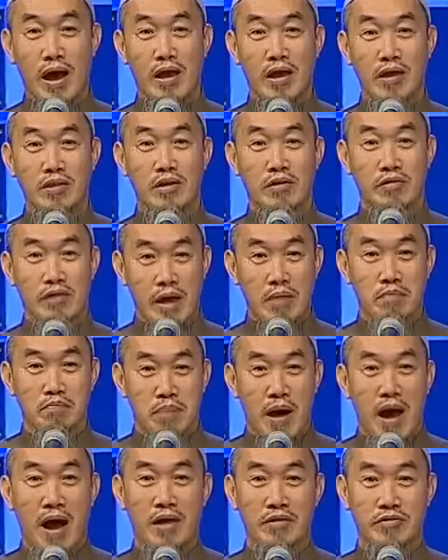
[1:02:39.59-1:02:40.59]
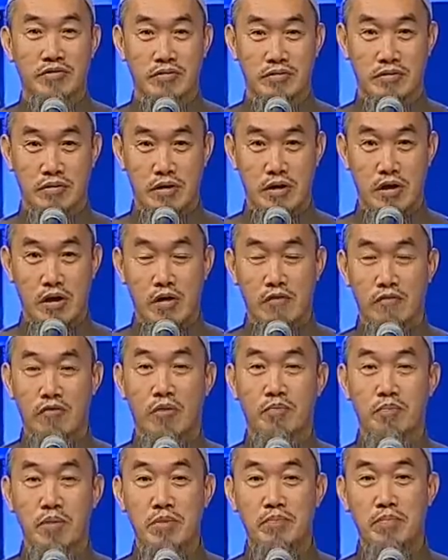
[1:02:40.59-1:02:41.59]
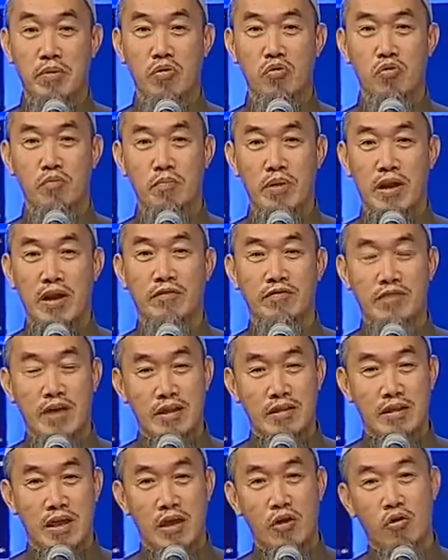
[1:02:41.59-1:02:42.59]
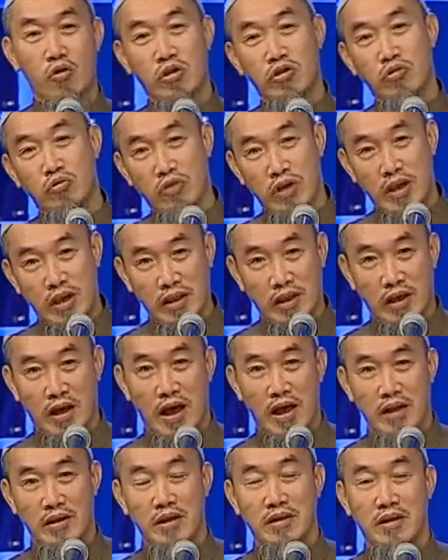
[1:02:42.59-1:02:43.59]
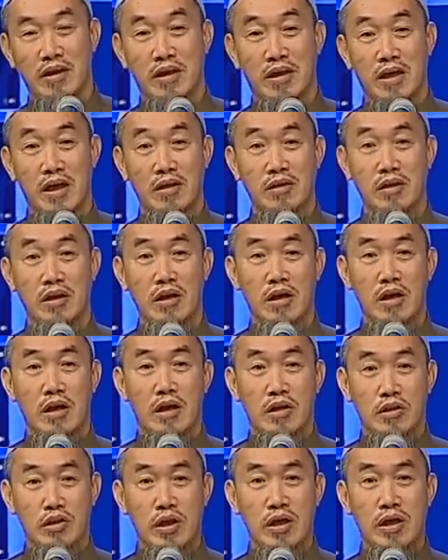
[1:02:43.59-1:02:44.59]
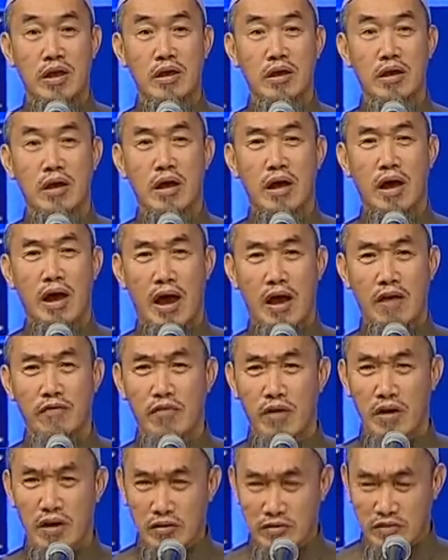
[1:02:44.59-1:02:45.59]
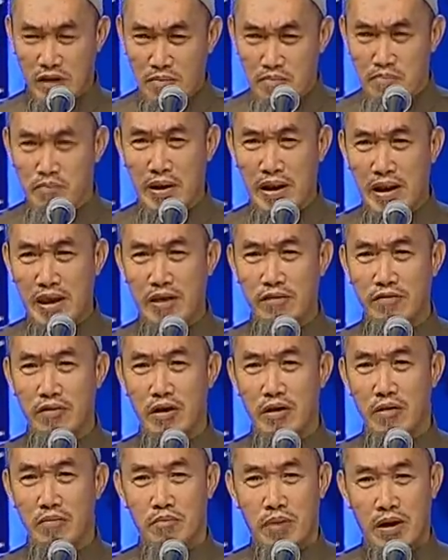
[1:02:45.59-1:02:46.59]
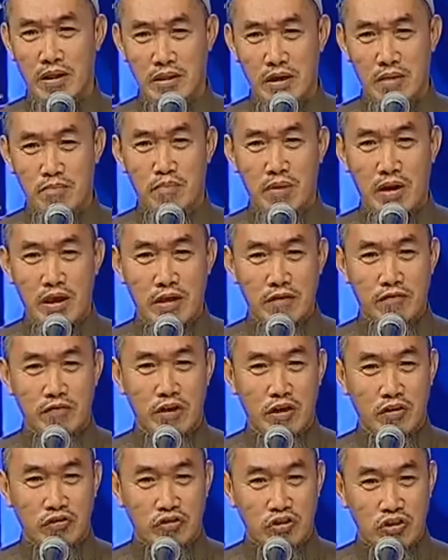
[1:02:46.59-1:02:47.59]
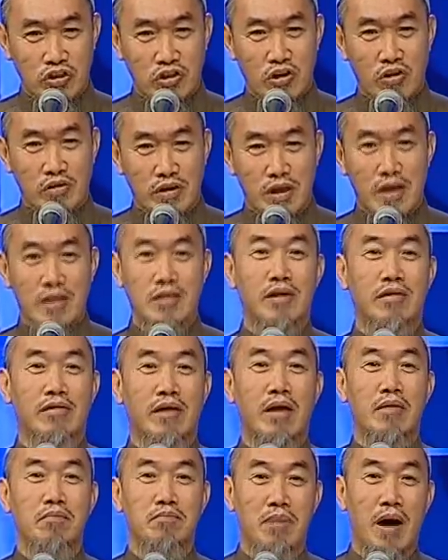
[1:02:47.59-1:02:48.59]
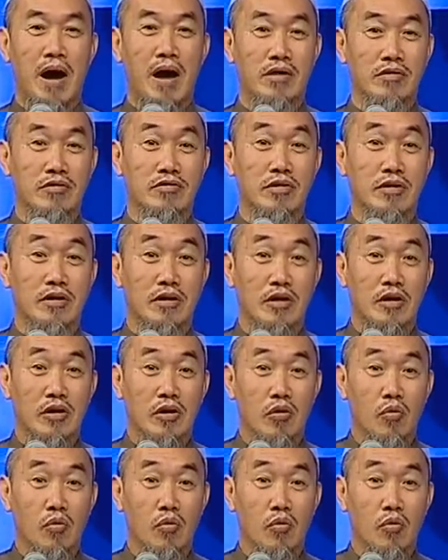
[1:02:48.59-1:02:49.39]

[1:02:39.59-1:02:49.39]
We are in the right path. For people who believe that they're going to reincarnate again, they have some belief, but their belief is not in the right path.